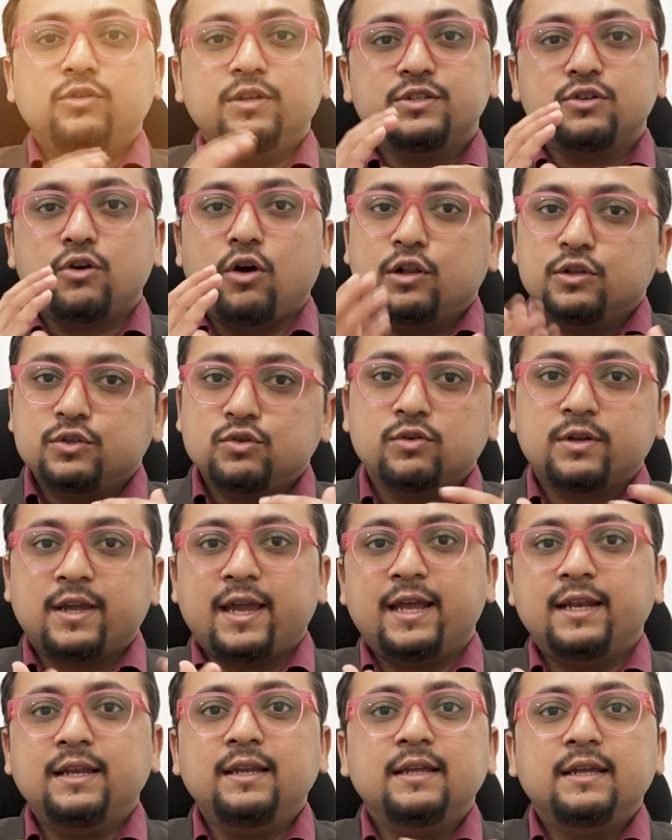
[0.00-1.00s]
this also
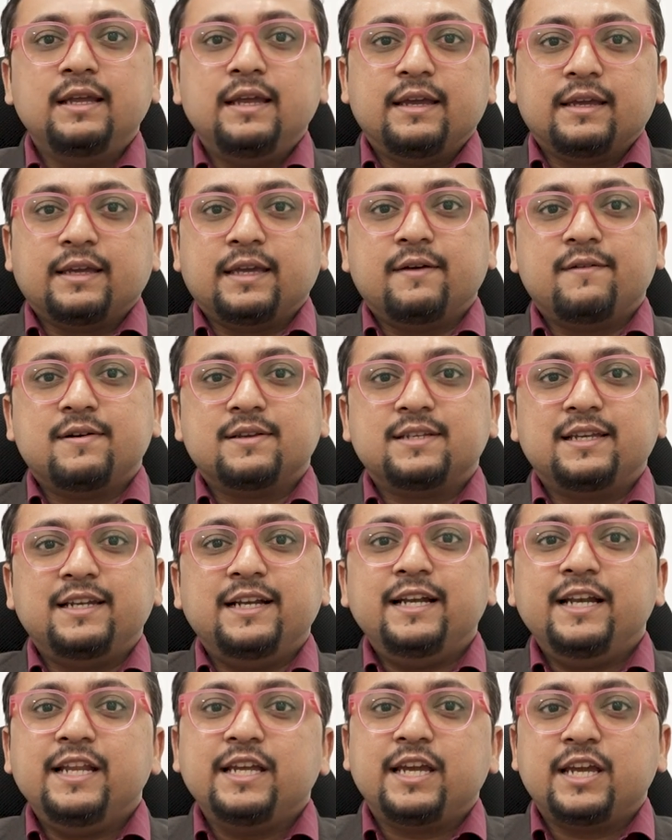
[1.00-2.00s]
can give us an
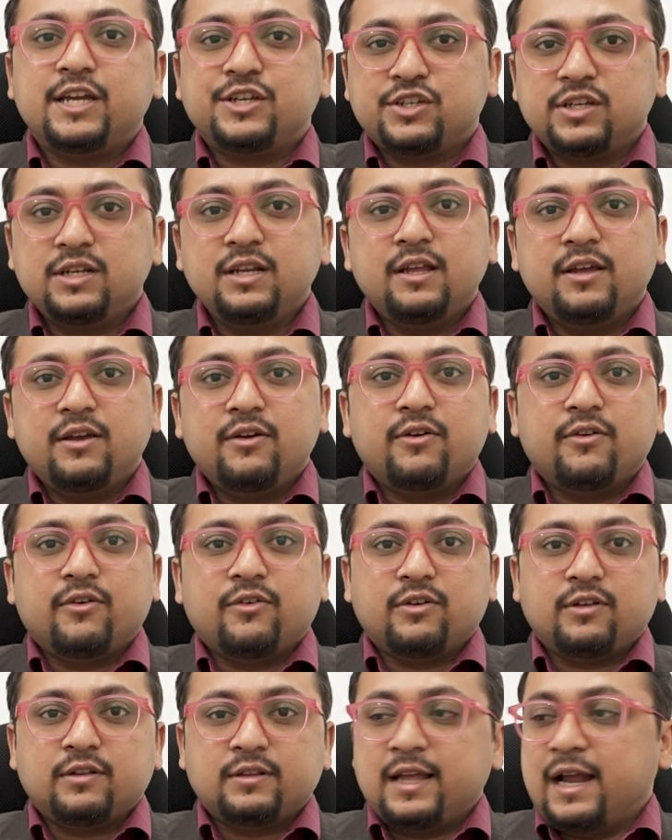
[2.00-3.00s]
indication
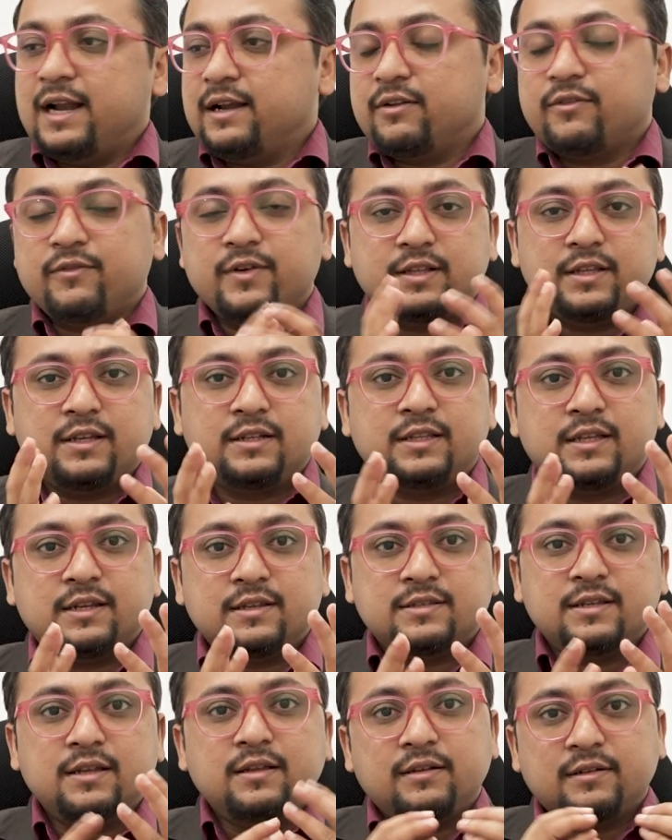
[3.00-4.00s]
that whether there
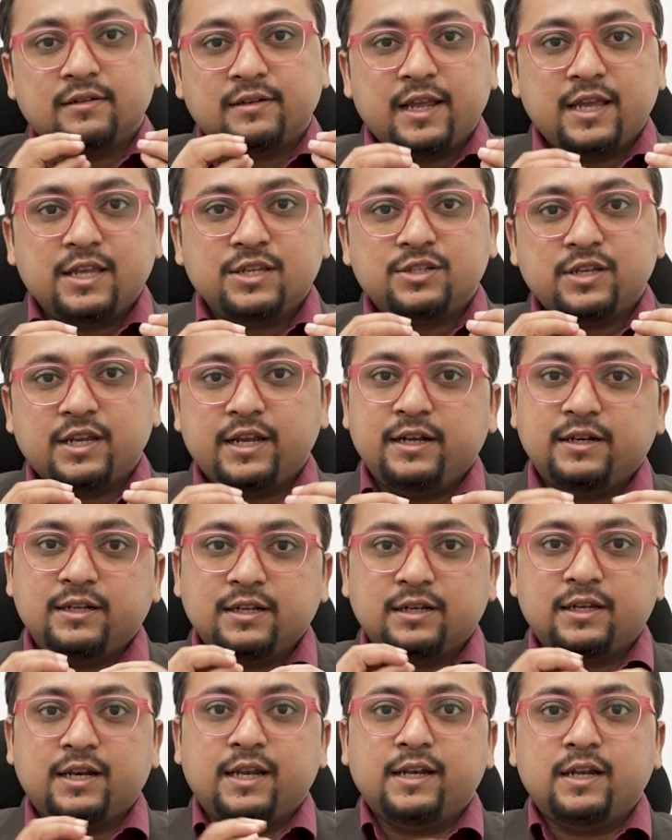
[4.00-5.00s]
is a raised
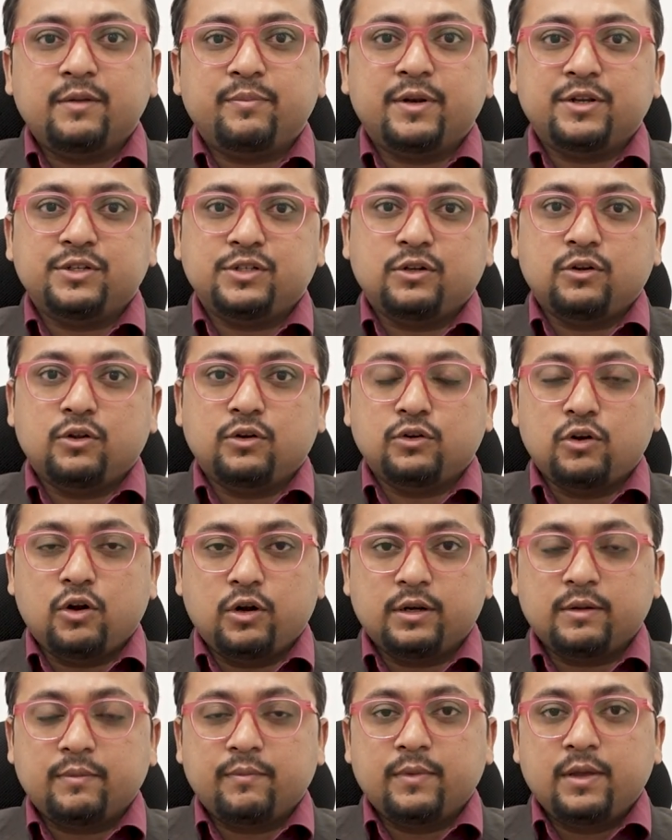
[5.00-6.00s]
intracranial pressure or
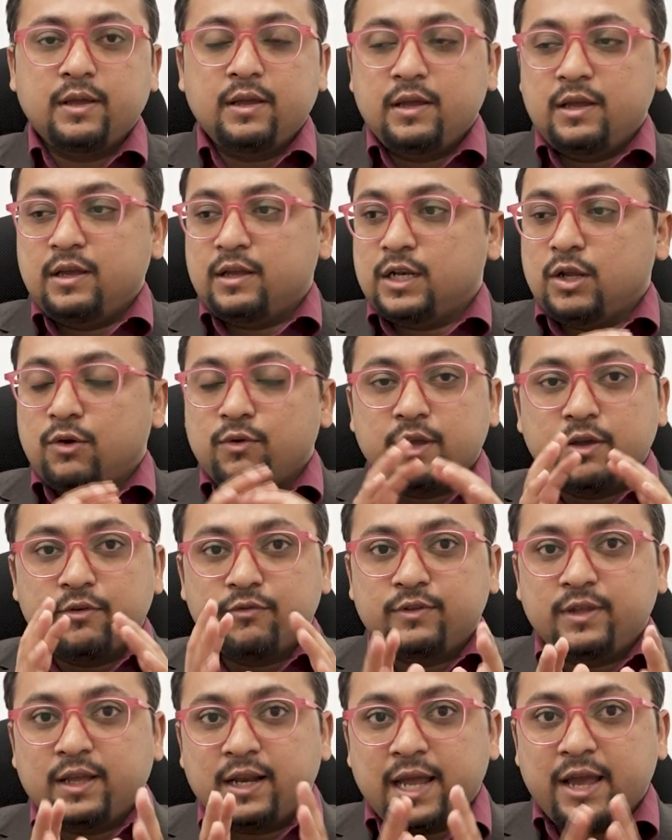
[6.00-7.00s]
not. Now,
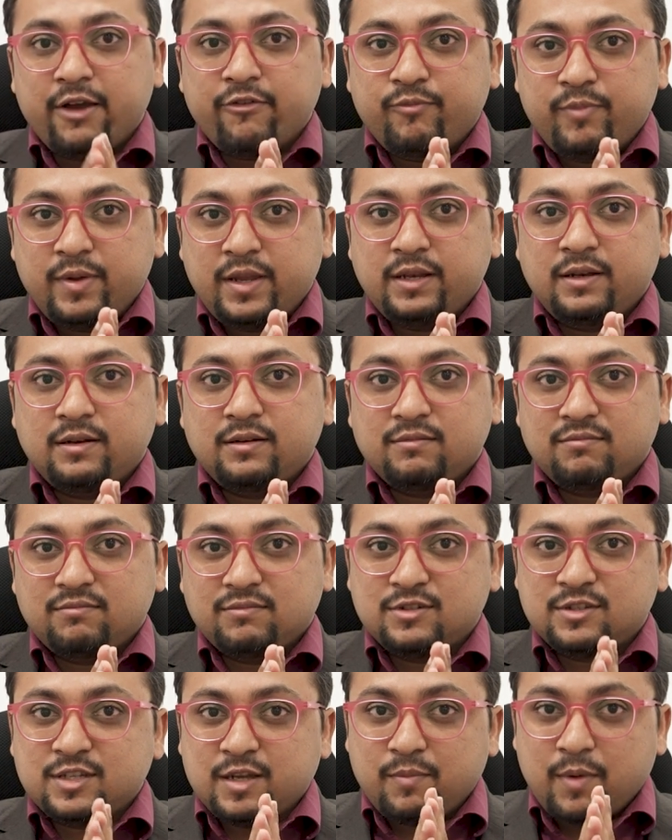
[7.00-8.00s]
if there have been
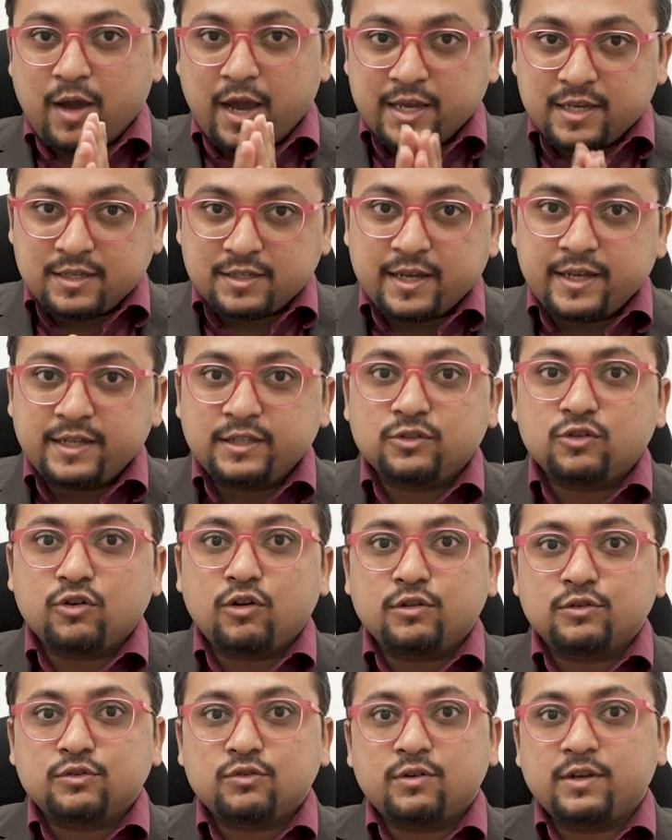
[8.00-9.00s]
some eye signs
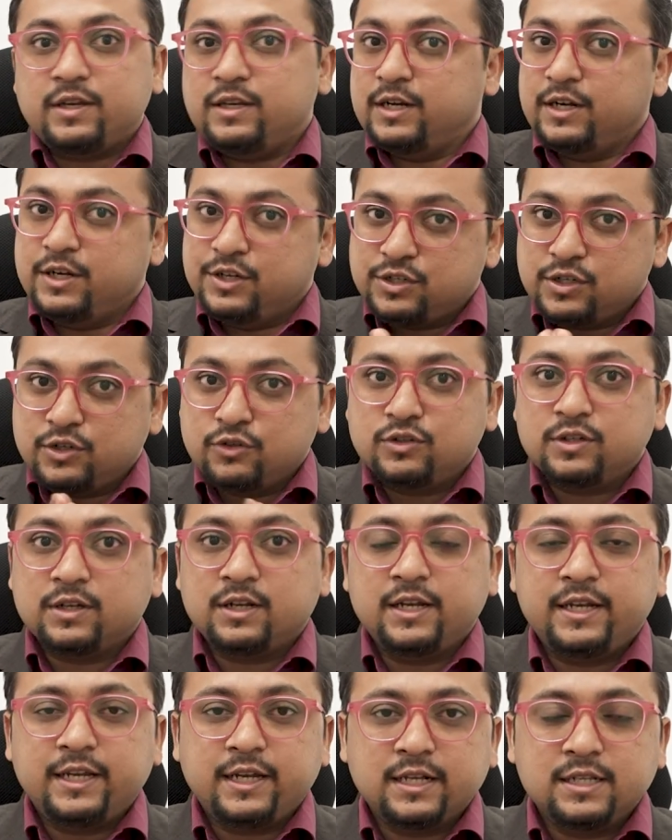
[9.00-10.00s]
also, in addition to the
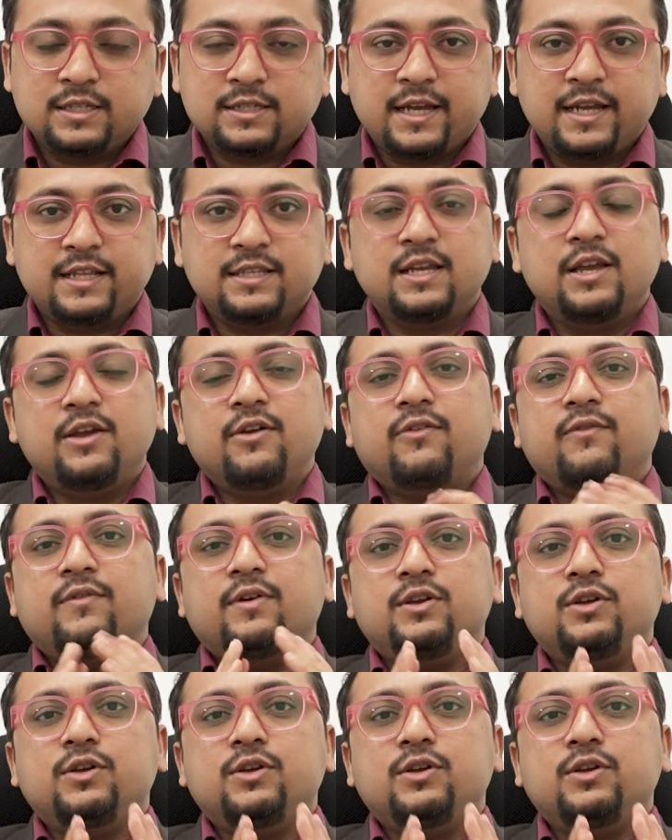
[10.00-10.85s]
clinical signs, we